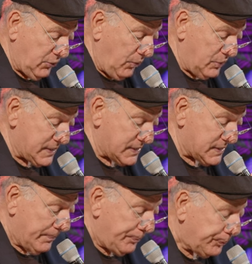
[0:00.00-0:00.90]
Moses,
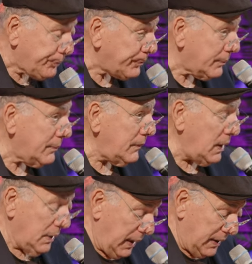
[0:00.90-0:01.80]

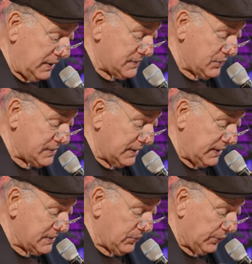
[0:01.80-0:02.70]
and he's using
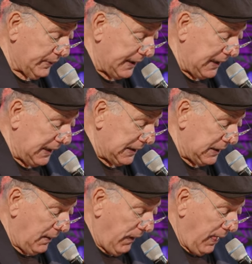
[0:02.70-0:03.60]
this word
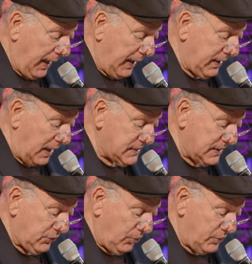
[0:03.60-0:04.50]
again, and God
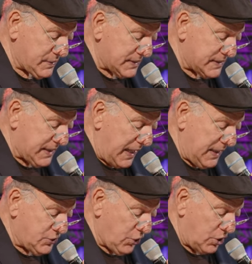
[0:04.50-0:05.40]
said to Moses, take
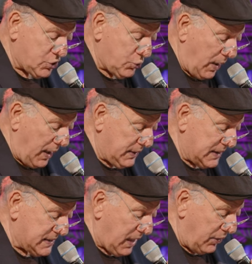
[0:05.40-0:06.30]
Joshua, the
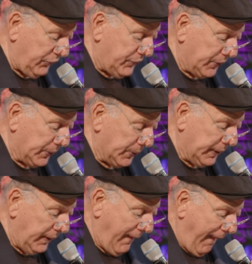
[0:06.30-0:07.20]
son of
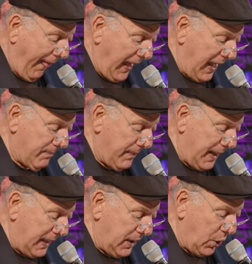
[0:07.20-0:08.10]
Nun, a
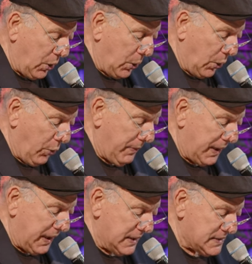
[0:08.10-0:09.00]
man whom
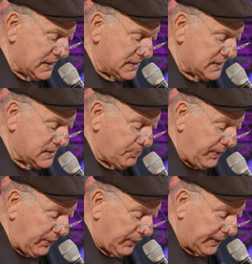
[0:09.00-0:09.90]
is
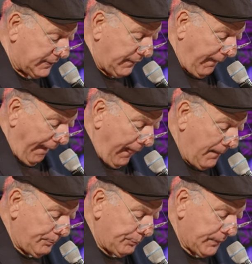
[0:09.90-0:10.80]
spirit,
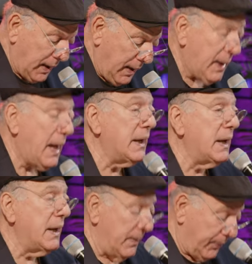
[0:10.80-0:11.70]
and in
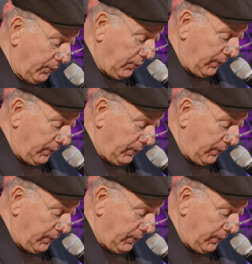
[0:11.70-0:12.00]
Hebrew,